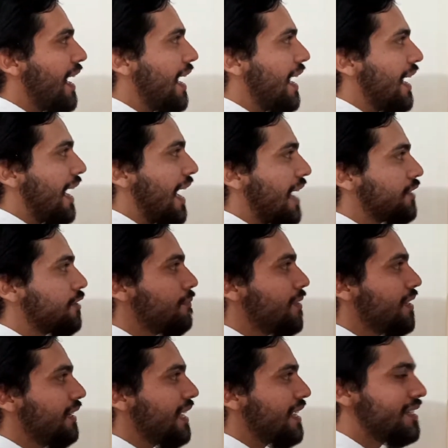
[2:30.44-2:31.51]
had to be
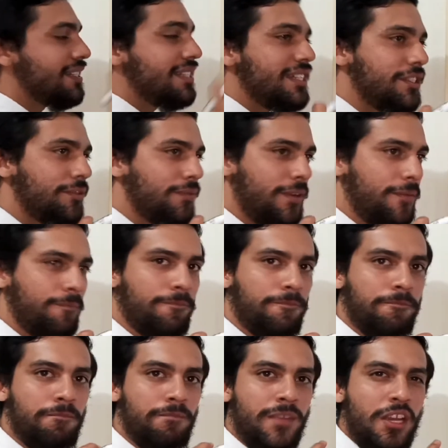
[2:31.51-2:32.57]
less than this one?